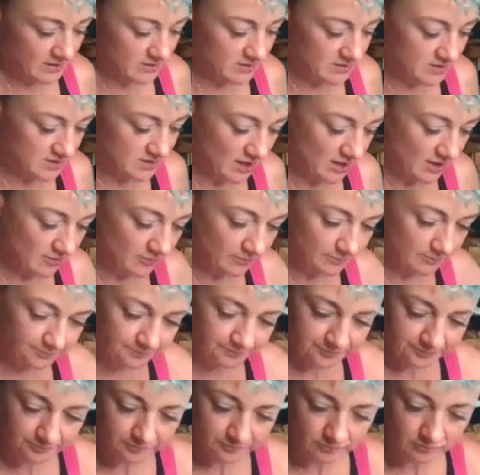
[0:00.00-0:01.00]
So
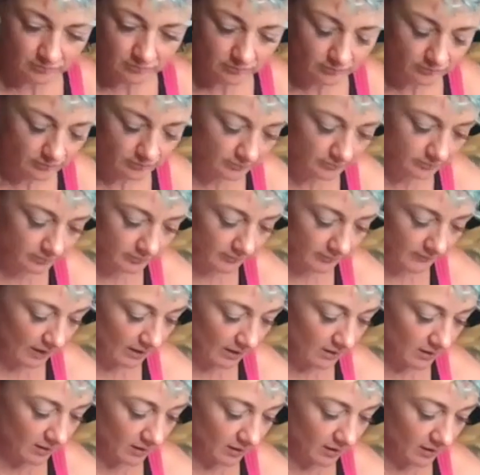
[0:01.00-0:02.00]

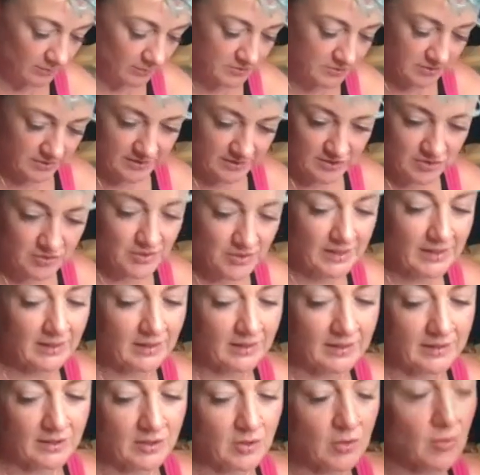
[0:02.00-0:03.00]
I'm doing a straight
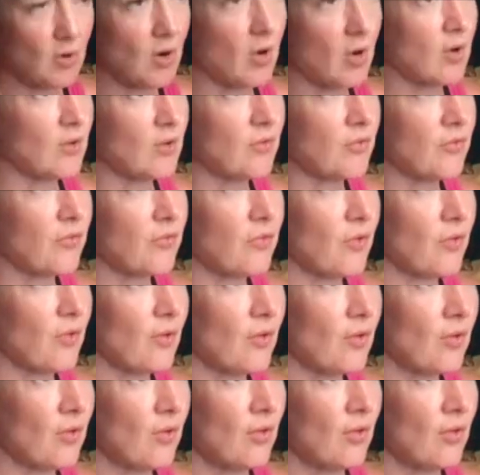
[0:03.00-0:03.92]
line across.